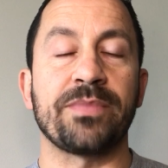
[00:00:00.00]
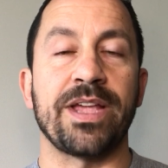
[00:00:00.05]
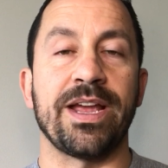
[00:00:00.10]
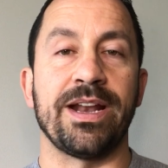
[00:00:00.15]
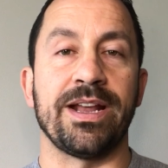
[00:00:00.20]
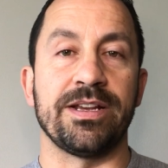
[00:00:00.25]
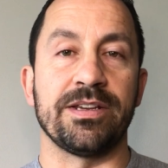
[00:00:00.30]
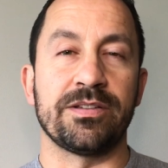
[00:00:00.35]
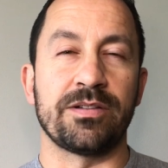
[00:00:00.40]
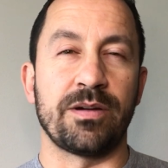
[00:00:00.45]

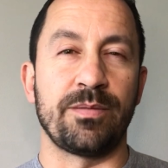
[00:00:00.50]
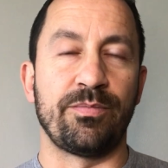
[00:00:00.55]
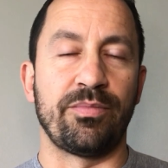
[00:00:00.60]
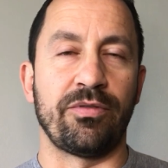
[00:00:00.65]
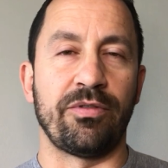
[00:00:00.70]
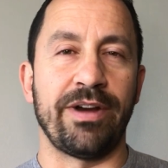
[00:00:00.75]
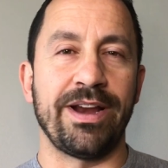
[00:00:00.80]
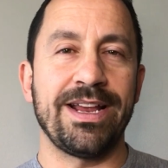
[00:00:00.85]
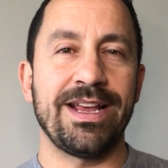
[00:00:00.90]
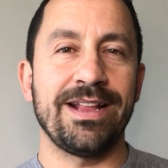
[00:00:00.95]
and I start
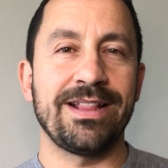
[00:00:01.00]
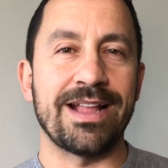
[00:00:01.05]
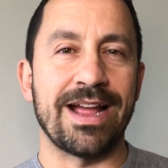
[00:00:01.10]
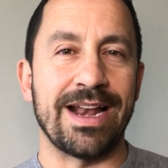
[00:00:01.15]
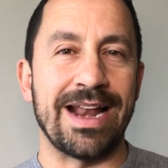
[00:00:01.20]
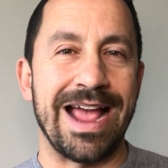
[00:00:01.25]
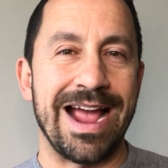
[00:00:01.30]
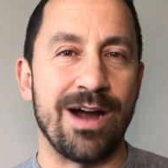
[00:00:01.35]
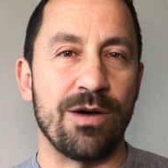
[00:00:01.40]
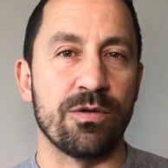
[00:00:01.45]
breaking
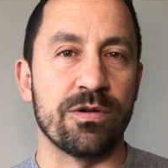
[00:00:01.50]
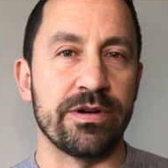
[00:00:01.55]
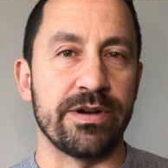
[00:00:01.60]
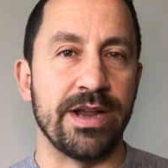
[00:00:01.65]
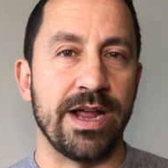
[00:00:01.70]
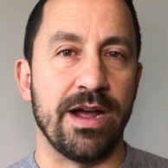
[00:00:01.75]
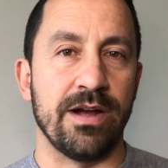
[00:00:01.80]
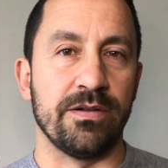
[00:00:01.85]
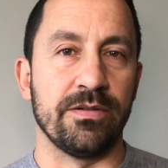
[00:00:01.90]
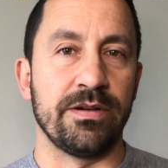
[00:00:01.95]
that hour
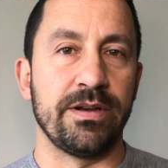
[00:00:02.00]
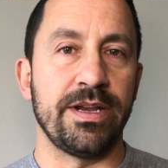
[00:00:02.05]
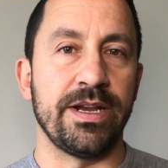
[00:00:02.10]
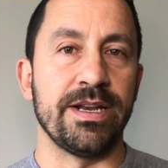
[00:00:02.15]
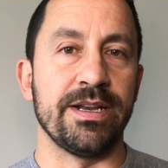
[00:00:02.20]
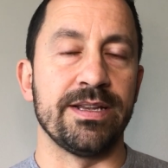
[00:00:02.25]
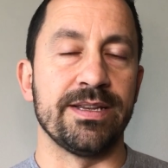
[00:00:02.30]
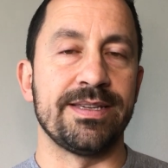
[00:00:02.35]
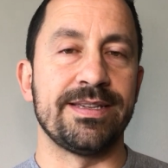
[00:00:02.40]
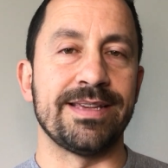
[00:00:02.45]
down
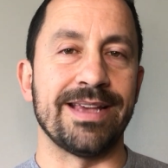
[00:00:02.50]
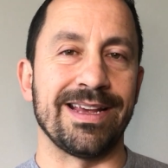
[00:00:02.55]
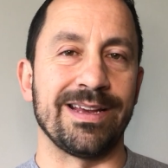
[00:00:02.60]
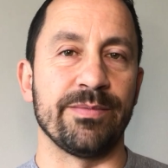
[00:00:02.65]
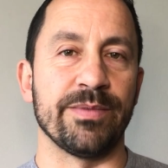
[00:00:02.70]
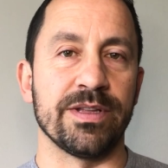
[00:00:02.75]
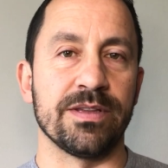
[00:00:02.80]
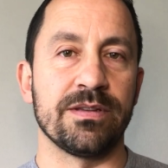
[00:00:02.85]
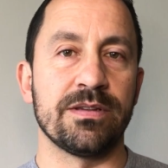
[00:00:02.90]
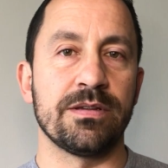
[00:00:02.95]
into
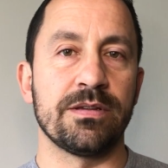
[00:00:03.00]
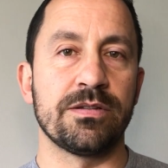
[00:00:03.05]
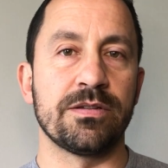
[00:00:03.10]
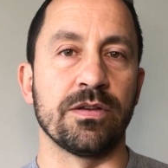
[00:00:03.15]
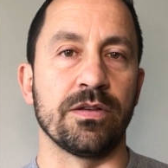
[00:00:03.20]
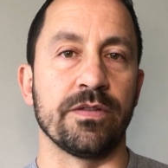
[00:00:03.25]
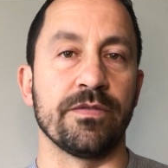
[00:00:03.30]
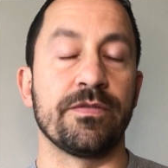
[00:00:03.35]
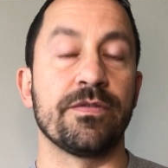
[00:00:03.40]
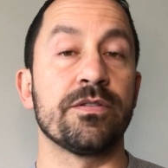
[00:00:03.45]
segments.
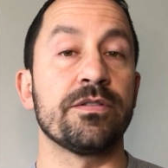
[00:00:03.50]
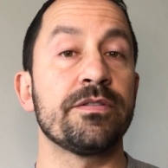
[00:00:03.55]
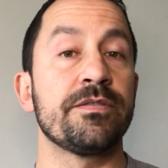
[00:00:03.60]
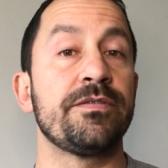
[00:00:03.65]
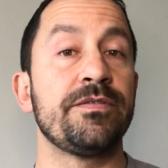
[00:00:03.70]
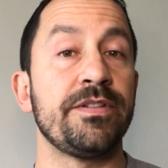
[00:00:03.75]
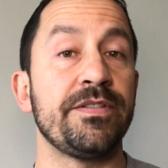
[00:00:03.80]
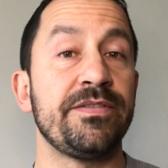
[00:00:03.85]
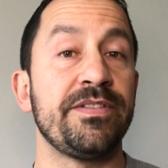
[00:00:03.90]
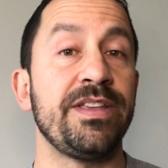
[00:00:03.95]
So the first
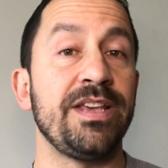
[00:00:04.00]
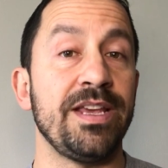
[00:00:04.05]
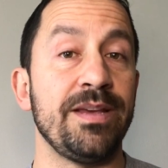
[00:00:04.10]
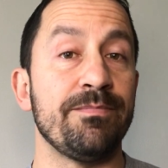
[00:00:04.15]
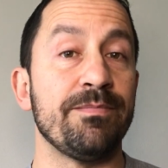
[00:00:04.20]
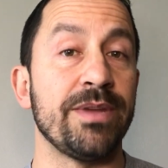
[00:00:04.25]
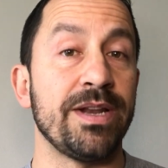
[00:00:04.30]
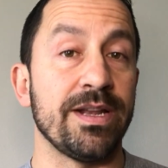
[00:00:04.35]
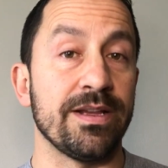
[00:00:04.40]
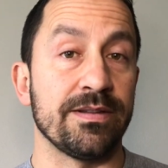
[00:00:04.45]

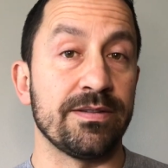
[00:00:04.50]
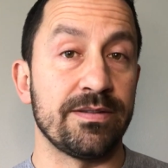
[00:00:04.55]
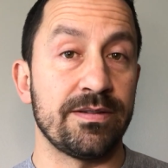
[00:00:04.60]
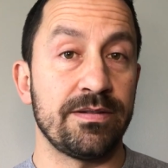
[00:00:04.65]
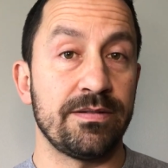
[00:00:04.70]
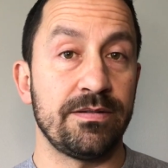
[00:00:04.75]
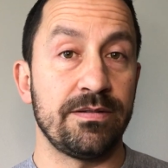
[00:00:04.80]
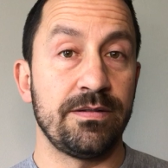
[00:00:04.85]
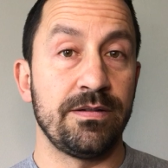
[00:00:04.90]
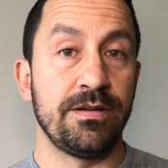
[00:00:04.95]
15 minutes
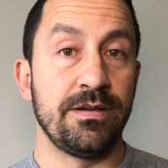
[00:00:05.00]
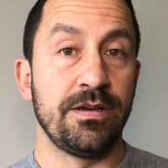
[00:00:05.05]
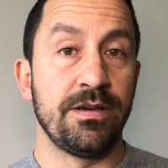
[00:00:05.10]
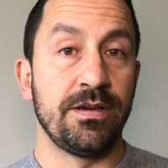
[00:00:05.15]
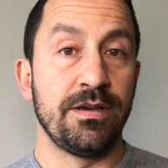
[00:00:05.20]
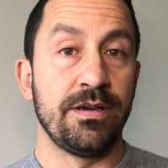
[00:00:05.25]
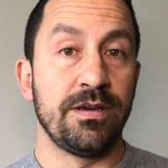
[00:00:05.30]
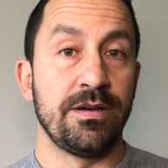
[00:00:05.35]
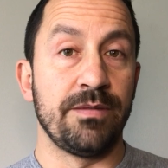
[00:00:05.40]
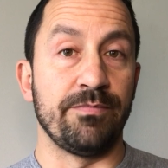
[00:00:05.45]

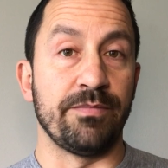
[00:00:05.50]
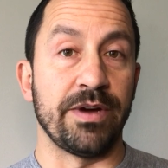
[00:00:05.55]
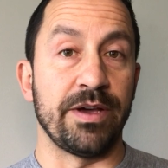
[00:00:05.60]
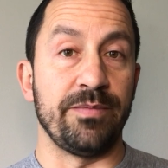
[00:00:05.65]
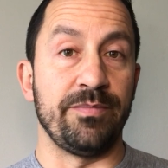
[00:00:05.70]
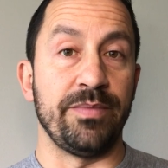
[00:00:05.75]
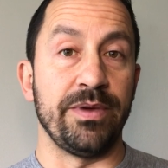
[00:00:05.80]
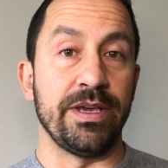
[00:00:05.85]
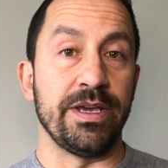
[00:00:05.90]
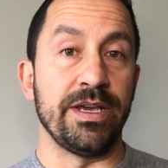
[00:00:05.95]

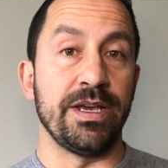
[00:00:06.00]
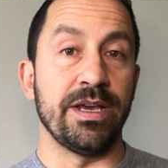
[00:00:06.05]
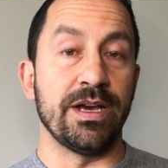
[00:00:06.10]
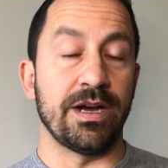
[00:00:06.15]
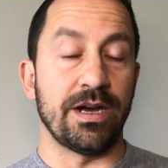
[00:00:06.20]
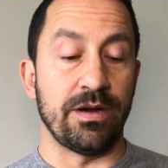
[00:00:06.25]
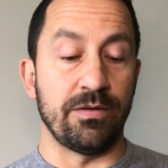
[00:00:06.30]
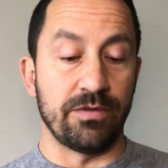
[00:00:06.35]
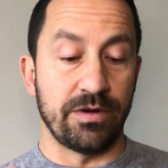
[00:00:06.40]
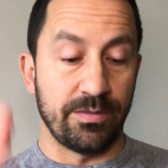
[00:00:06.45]
might be,
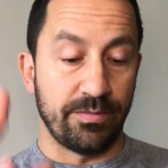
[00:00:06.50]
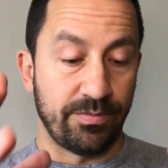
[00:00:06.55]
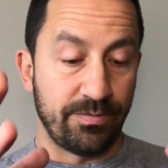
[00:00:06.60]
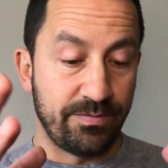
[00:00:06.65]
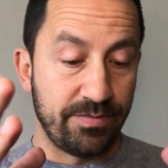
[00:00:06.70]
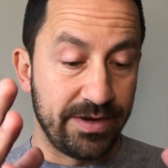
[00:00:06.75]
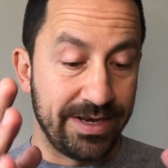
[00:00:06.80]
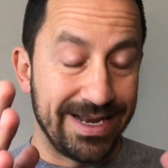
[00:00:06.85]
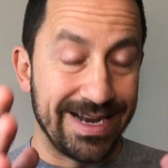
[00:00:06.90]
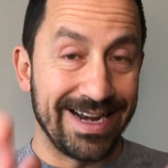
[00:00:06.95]
I want to
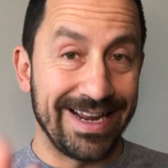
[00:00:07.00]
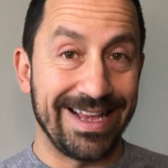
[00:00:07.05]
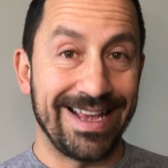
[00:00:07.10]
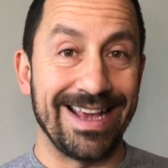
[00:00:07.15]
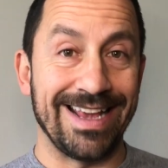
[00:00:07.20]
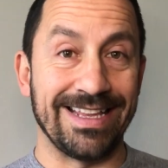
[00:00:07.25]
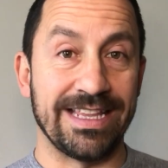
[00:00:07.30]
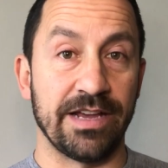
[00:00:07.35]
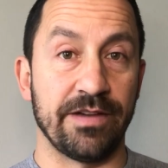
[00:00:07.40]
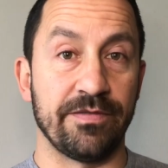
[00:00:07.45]

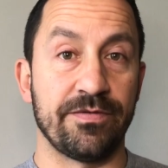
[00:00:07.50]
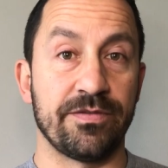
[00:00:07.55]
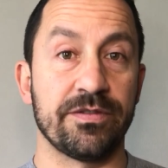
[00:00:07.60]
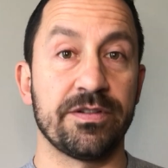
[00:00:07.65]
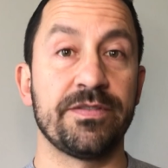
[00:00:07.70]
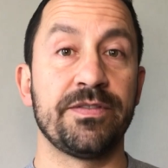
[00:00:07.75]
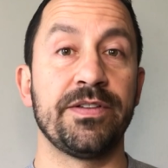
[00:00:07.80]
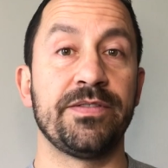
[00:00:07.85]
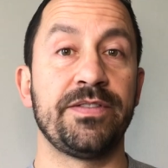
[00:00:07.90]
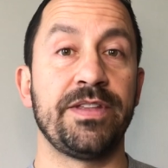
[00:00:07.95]
dedicate that
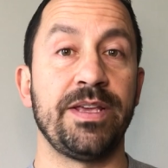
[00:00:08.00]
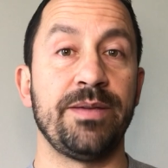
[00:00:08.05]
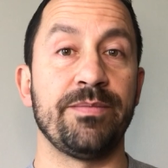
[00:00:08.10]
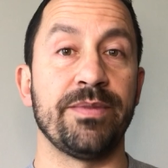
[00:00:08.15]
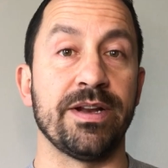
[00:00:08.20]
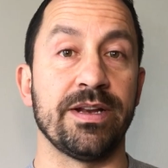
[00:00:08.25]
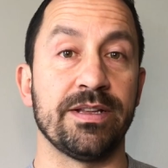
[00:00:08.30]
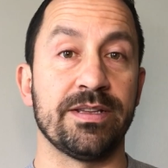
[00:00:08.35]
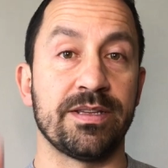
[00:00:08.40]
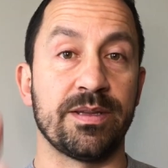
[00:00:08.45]
first 15
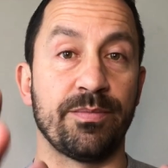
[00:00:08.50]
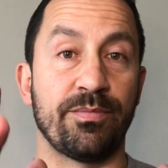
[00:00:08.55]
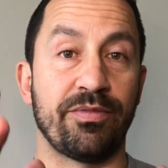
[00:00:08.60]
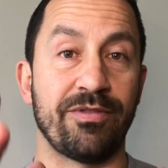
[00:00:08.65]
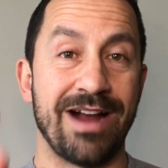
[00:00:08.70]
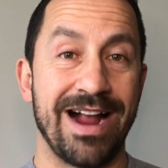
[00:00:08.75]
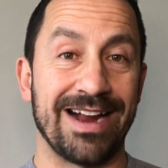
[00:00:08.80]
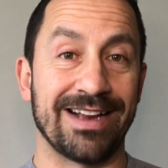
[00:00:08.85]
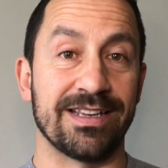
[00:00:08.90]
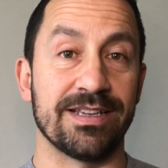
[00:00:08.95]
minutes to
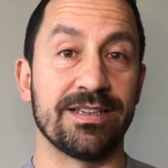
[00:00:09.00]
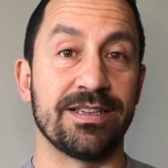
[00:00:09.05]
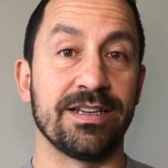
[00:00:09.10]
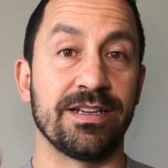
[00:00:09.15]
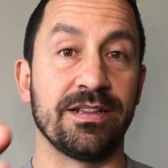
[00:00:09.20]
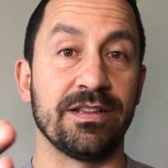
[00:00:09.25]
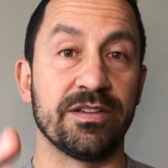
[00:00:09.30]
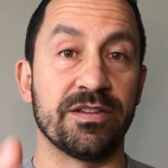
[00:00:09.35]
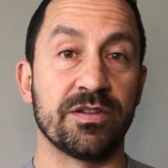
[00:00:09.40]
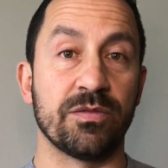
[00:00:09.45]

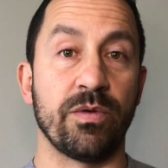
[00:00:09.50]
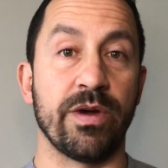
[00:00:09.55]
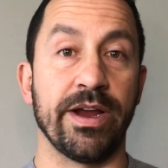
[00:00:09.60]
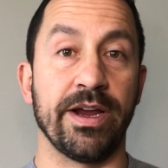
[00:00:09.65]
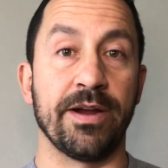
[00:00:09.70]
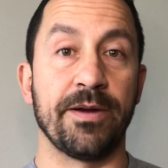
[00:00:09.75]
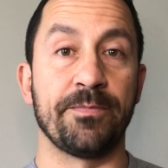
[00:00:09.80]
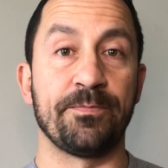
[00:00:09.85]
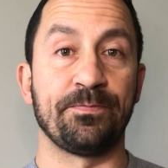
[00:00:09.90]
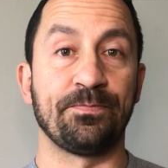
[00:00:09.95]
practicing the swing.